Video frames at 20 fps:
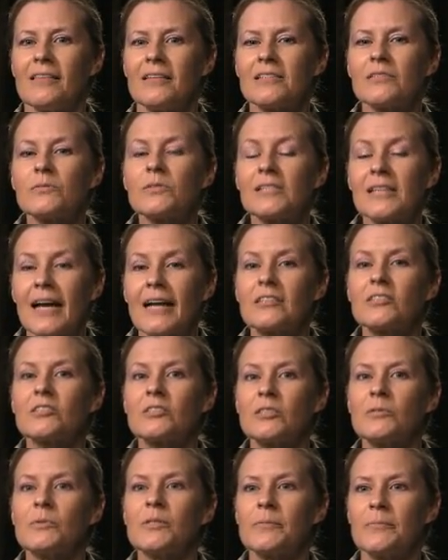this was
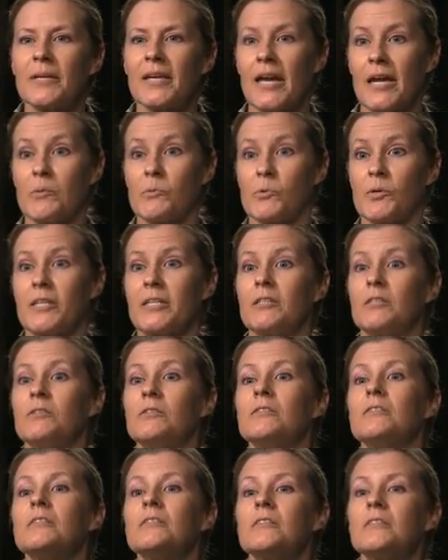actually when it became
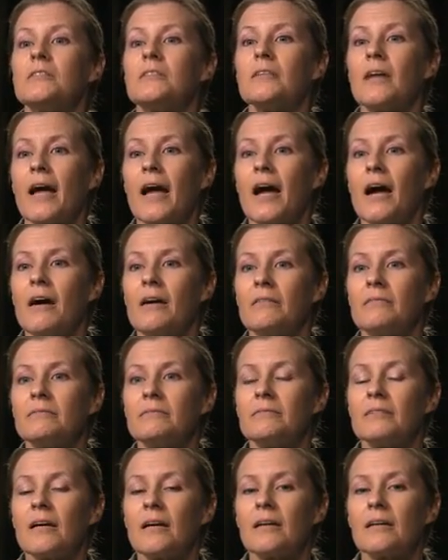real to have
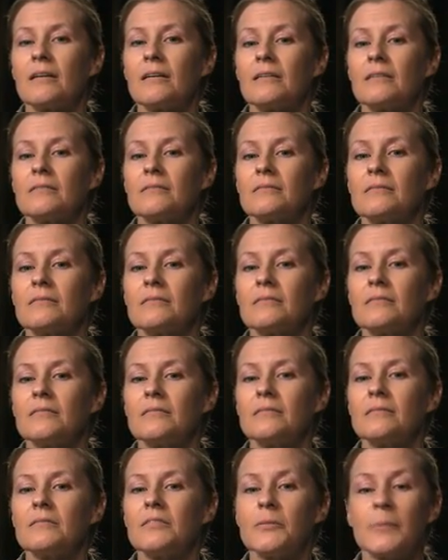
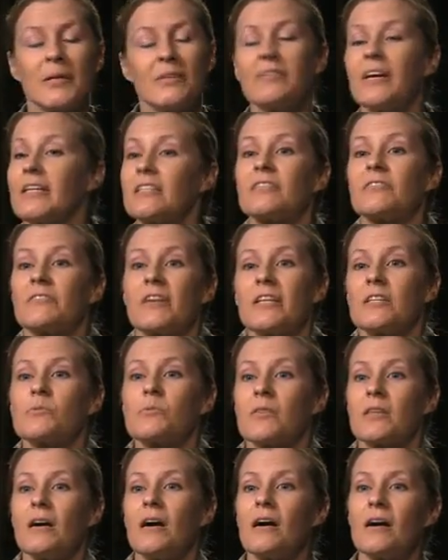to be face to face
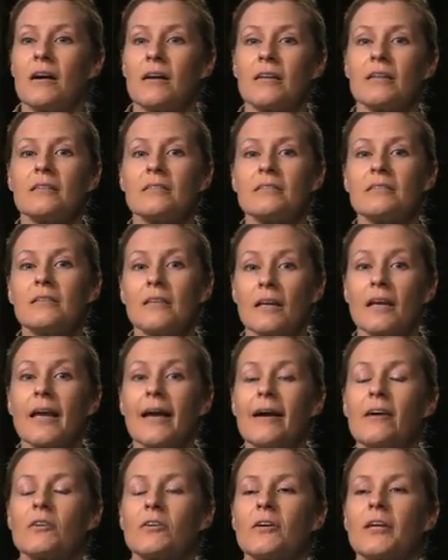with God and to
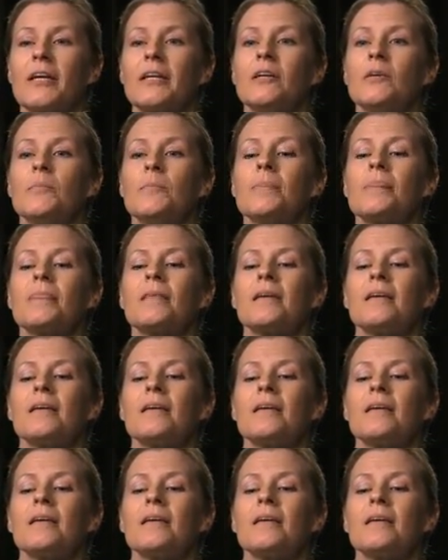encounter him.